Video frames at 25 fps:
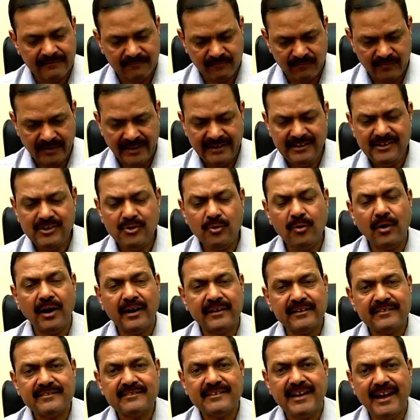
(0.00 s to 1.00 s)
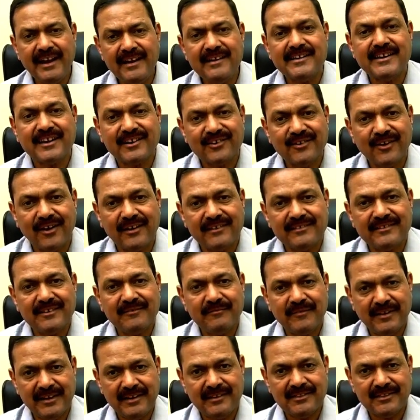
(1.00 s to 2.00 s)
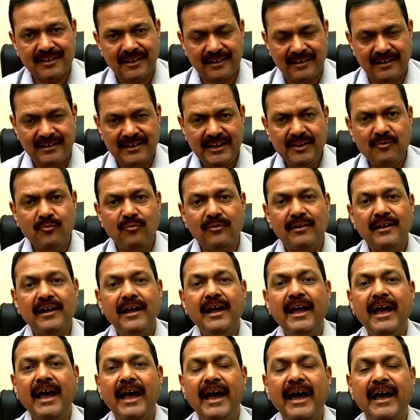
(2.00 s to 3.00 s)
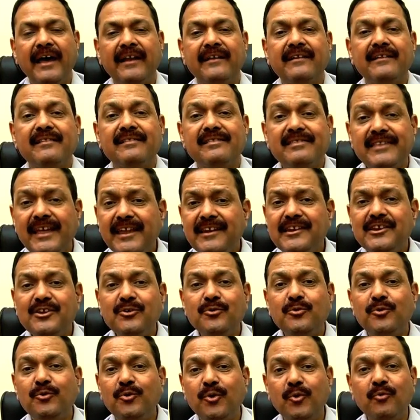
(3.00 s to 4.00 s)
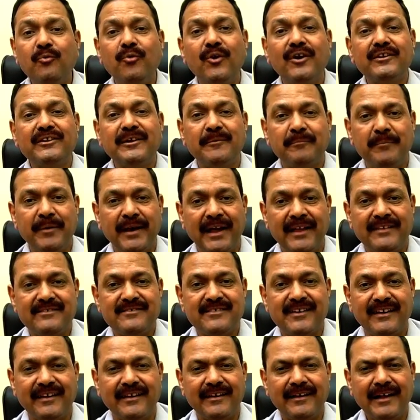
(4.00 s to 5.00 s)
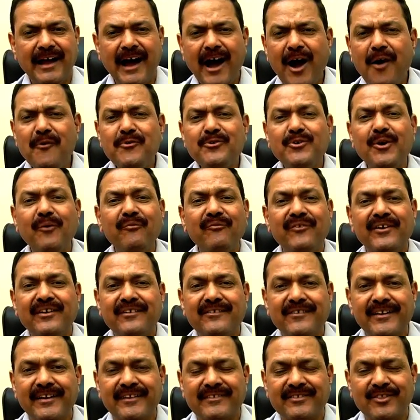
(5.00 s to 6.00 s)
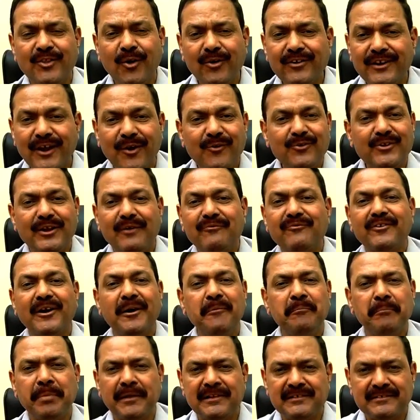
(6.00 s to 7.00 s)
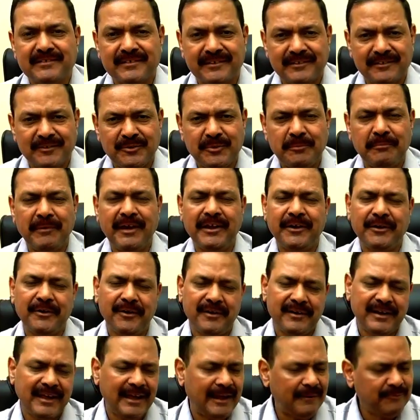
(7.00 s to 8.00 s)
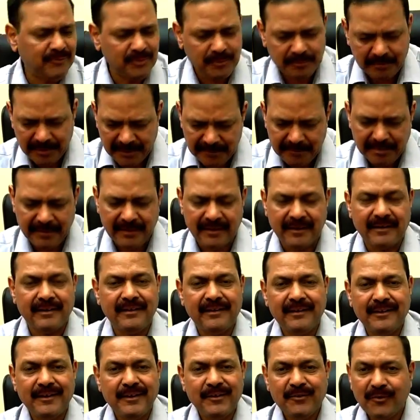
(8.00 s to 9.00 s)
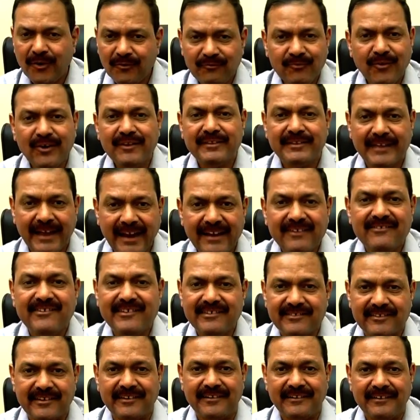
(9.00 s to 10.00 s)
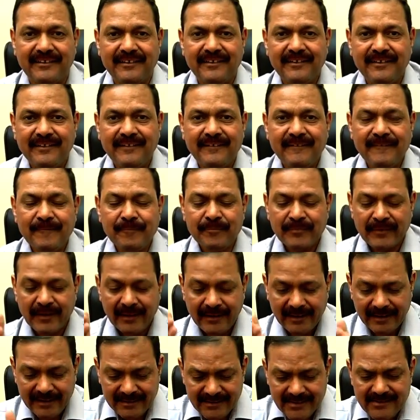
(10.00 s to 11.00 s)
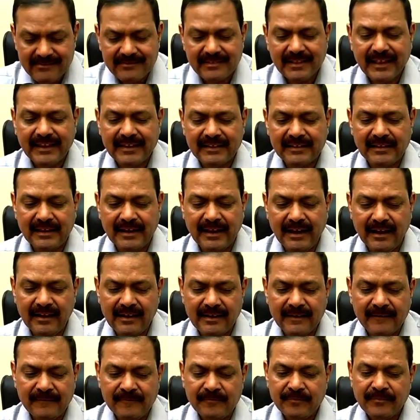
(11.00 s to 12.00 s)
when you understand technology very thoroughly, and then you go for the branching out of interest, not out of compulsion. Oh my God, I have to prepare. Not for that reason. It is like that.